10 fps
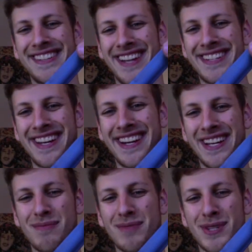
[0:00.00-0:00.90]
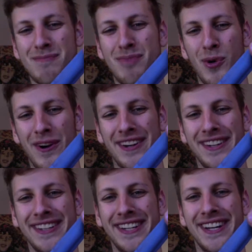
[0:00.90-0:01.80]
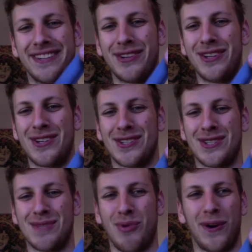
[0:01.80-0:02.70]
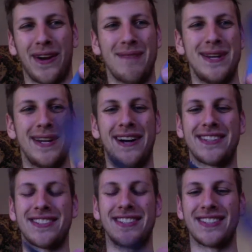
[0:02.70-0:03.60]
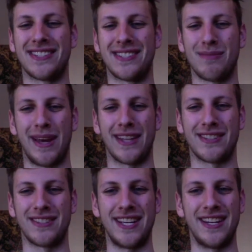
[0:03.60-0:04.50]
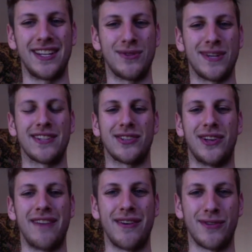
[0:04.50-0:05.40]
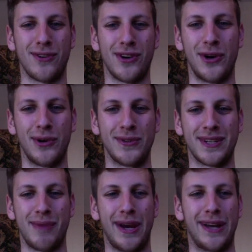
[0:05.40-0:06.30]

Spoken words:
Titanium spork. Yeah, really just a spork. I mean, honestly, this is the best eating utensil I've ever owned in my